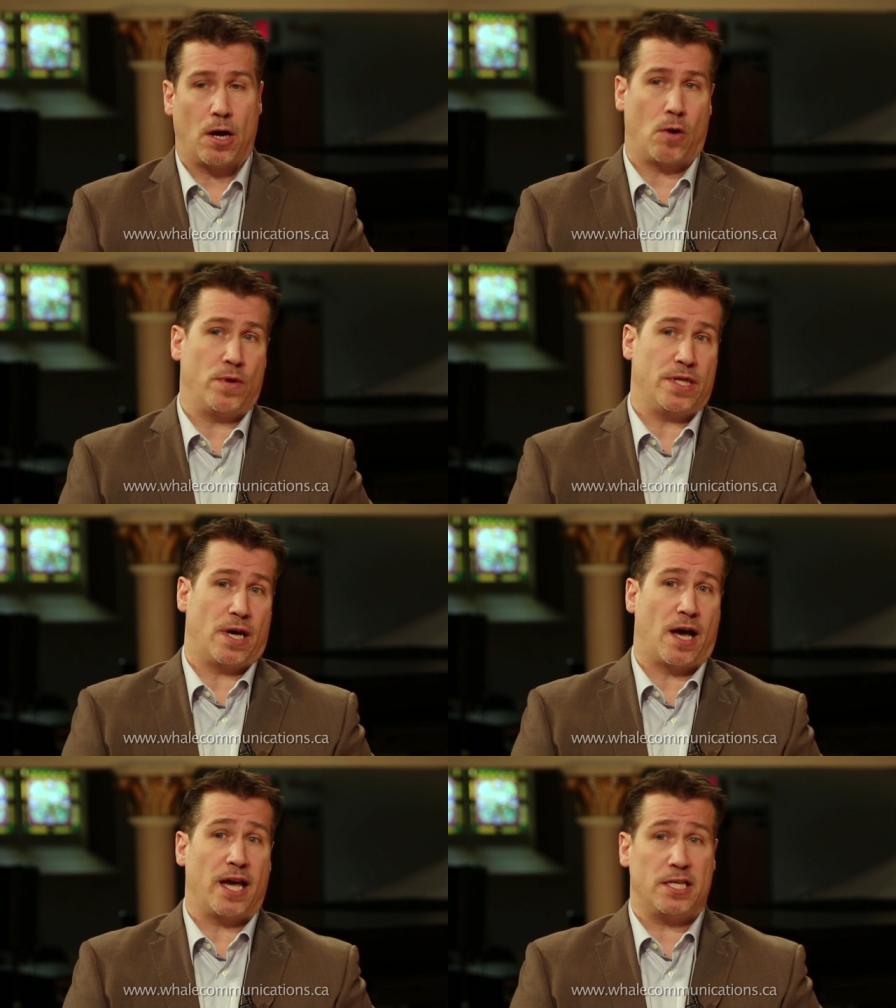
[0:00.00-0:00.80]
Are we
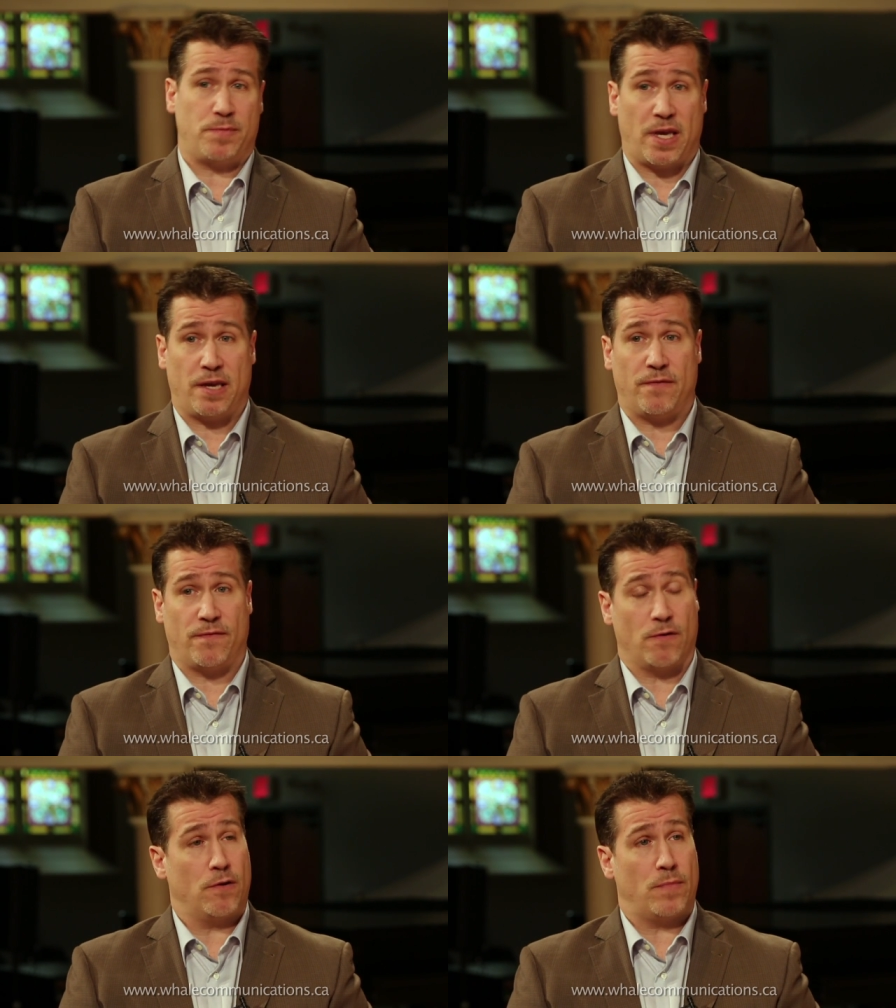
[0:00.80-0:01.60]
the highest paying
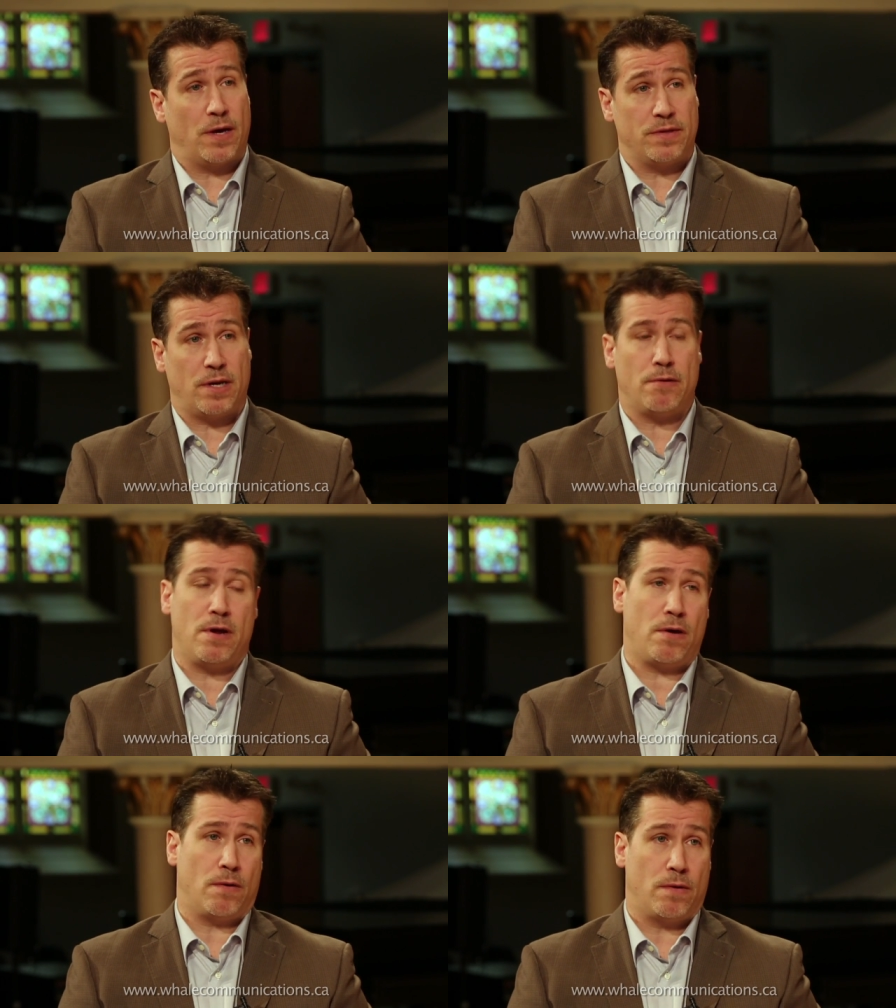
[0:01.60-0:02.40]
firm out there?
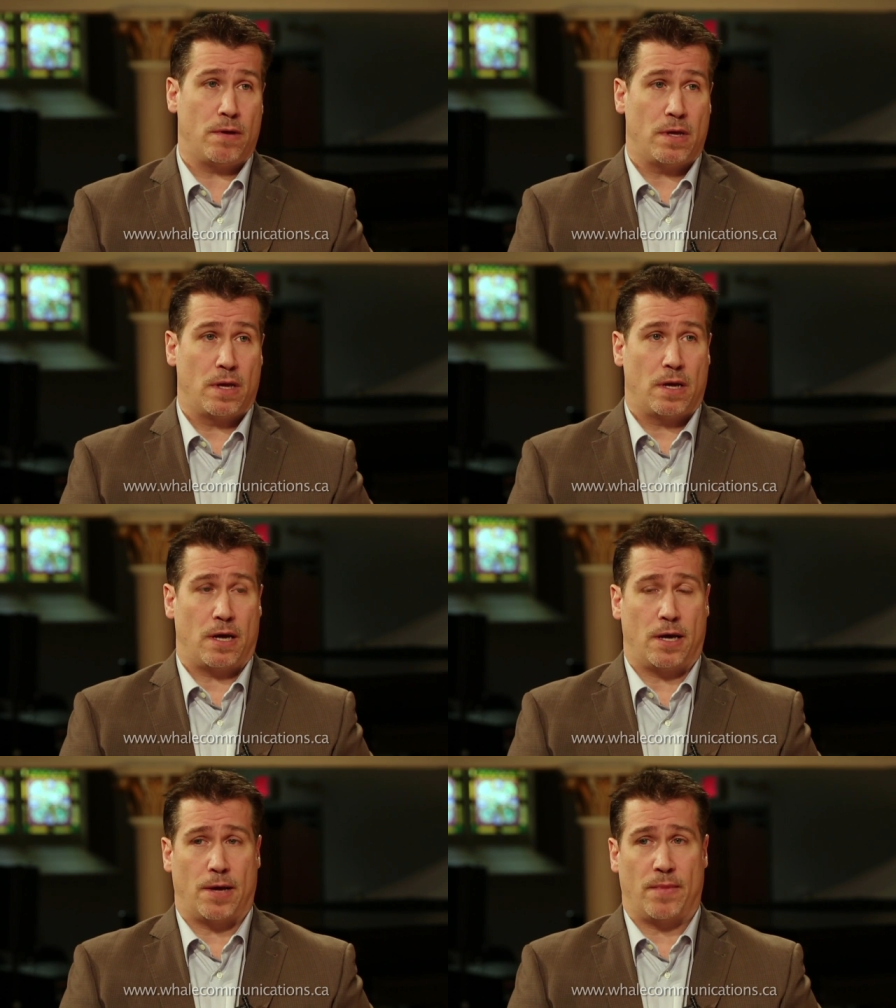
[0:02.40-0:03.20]
No.
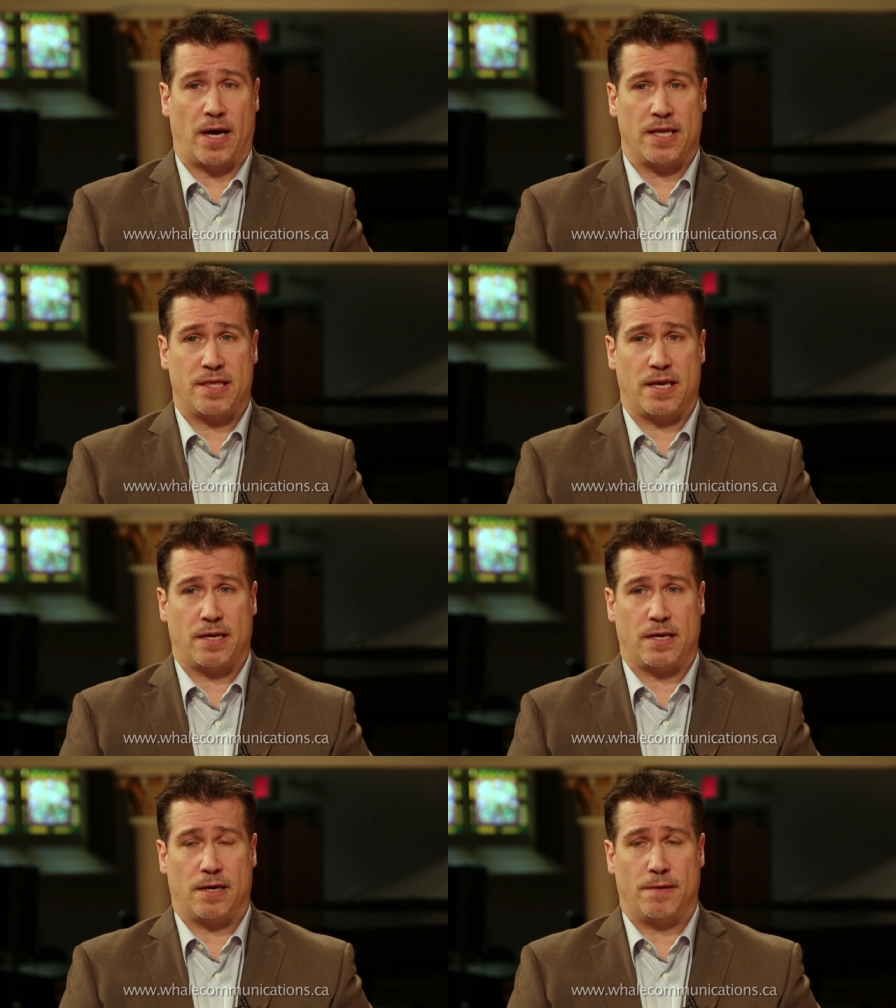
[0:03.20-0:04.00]
Um, I
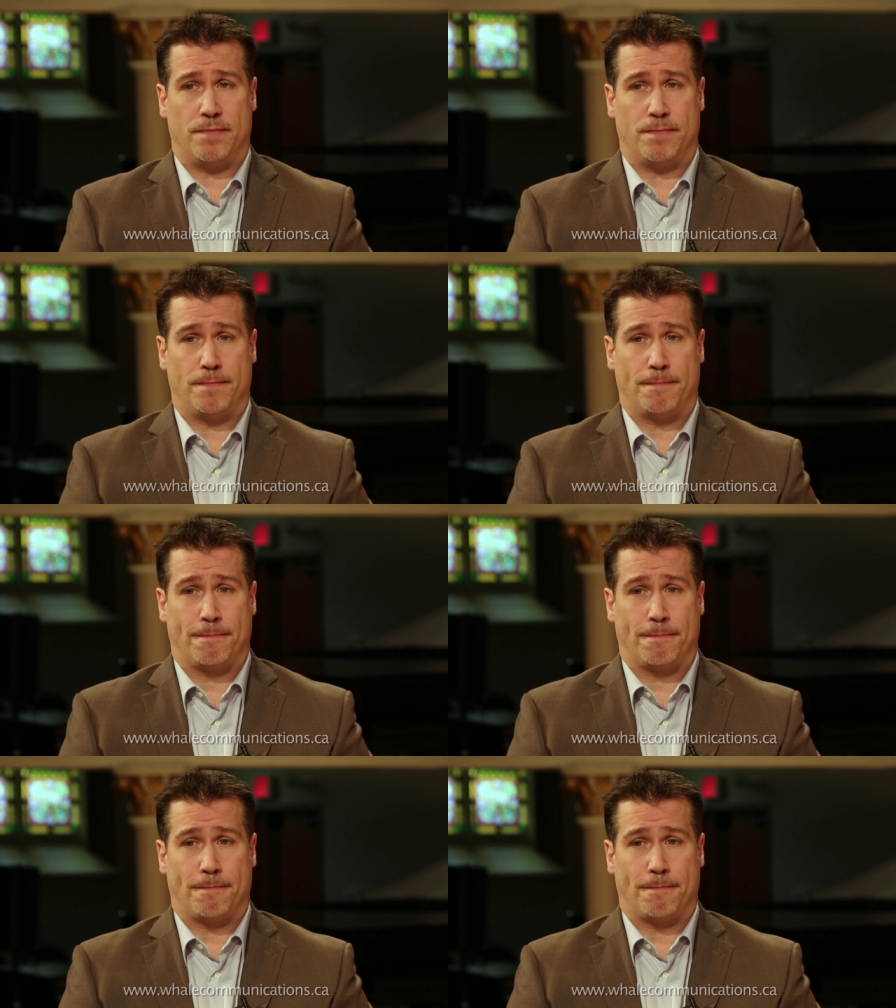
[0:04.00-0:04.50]
think um,